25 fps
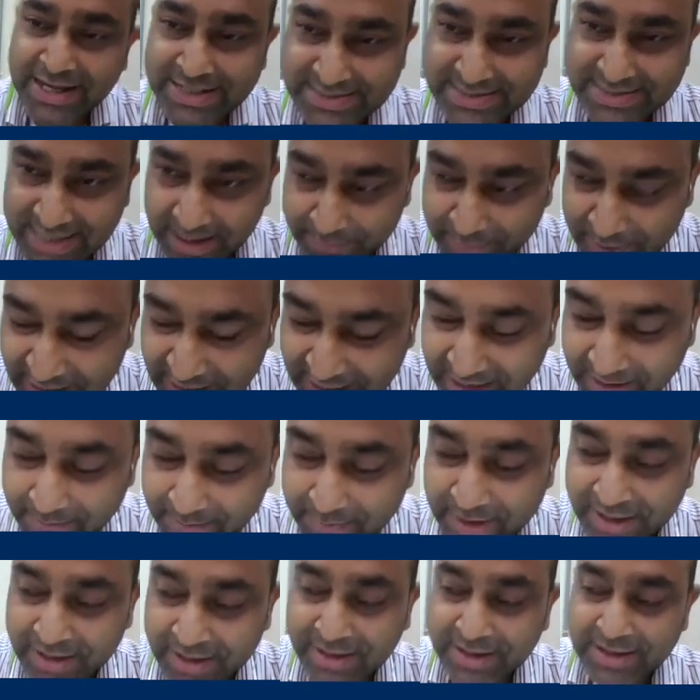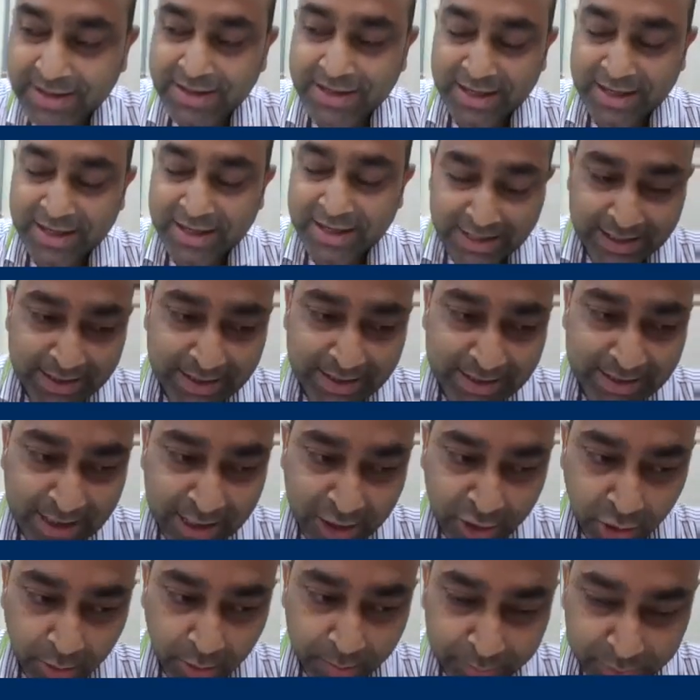is applicable in
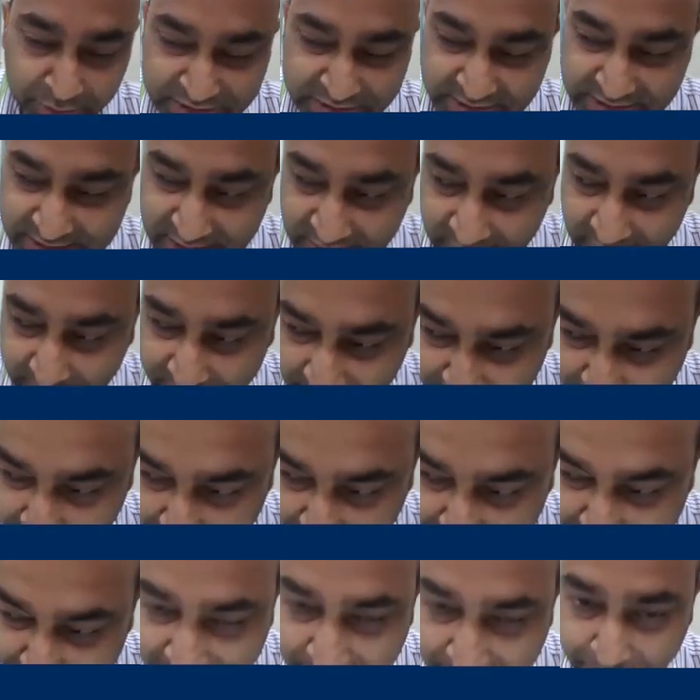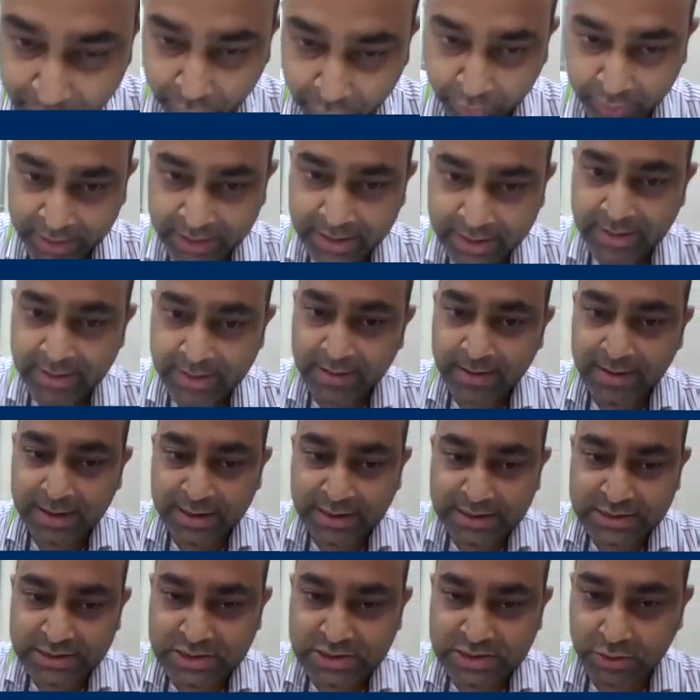the composition of the membrane protein.
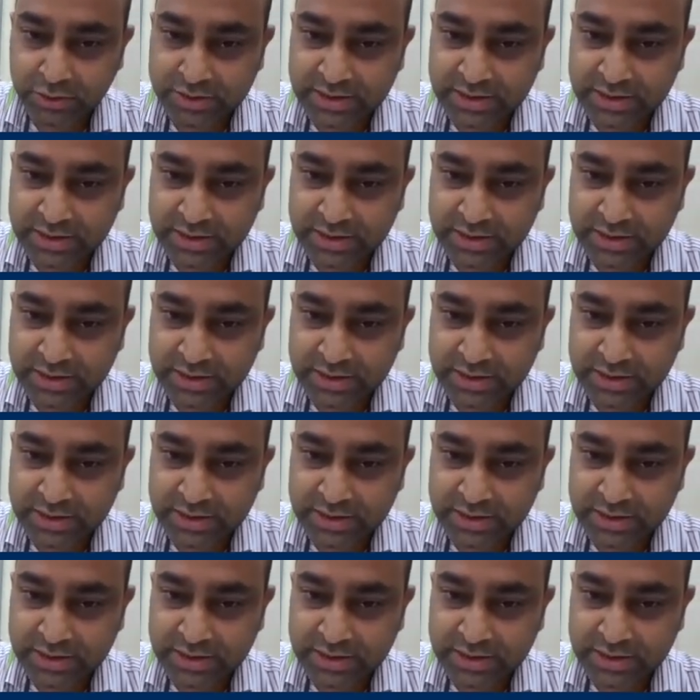So,